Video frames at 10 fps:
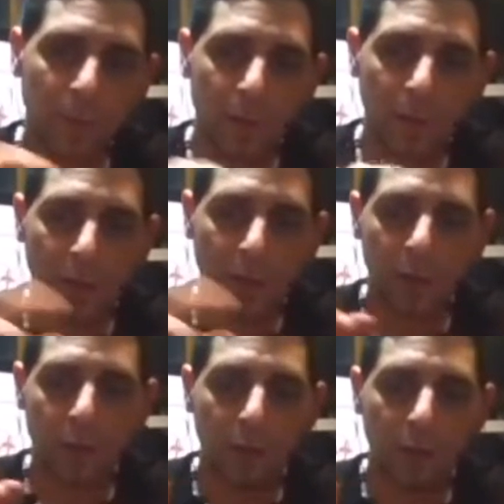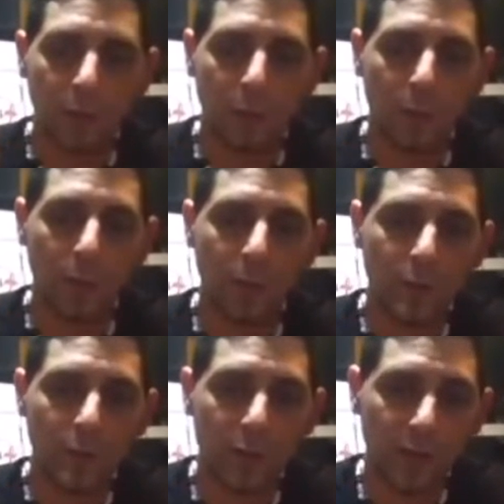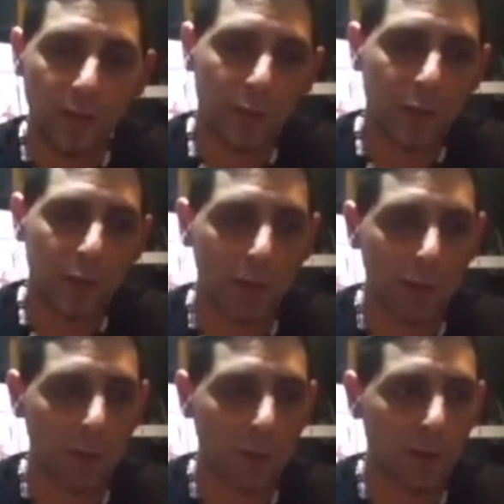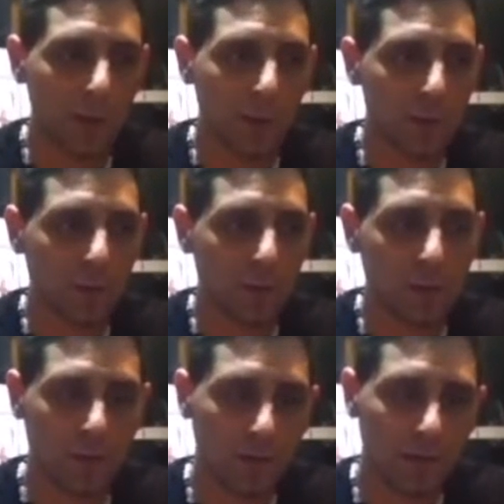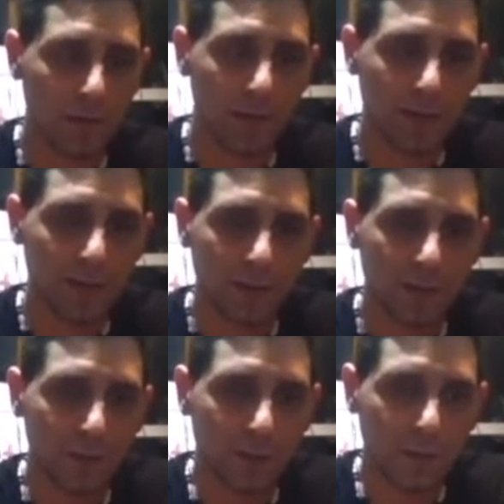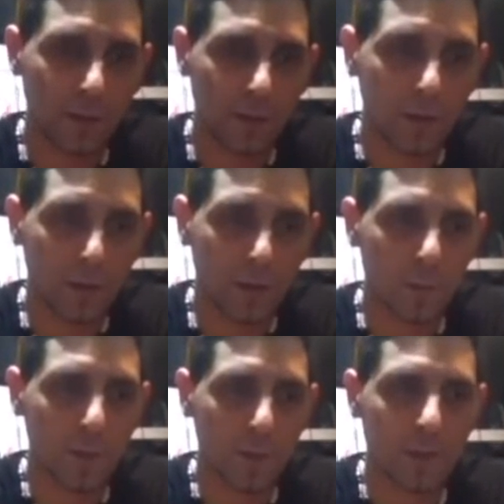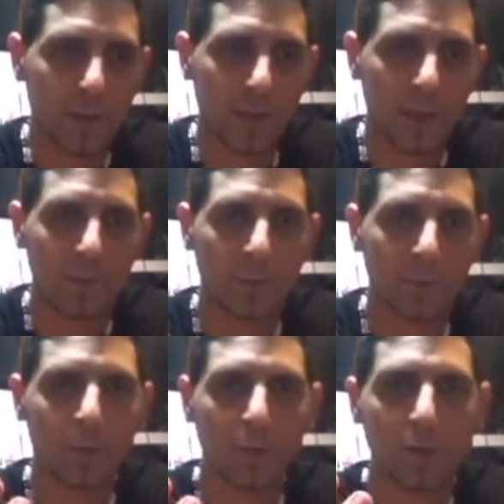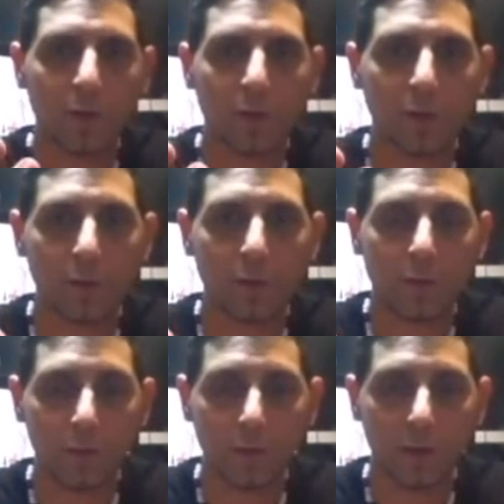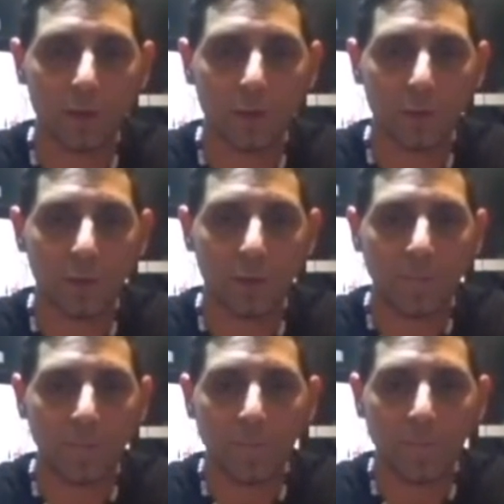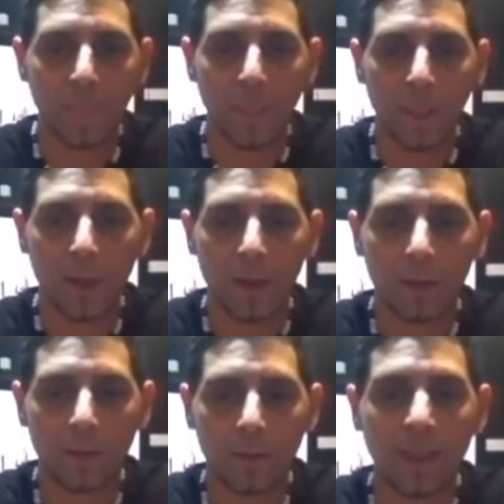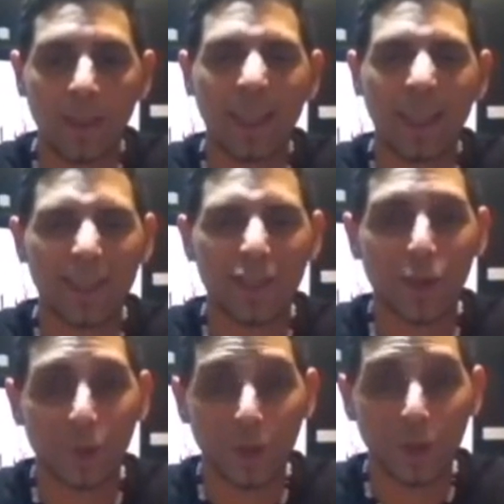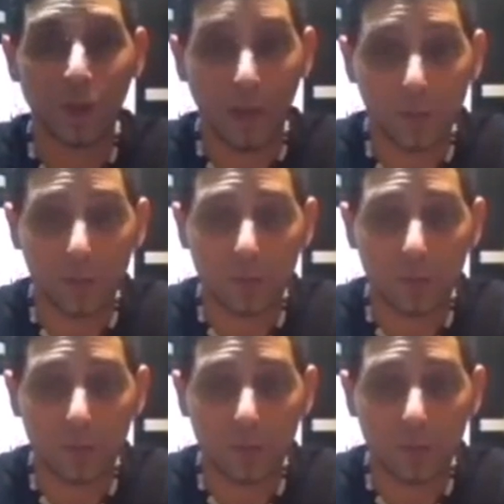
And what Mr. Kesh is talking about, as far as it takes a little bit of time for your coils to get to know your house,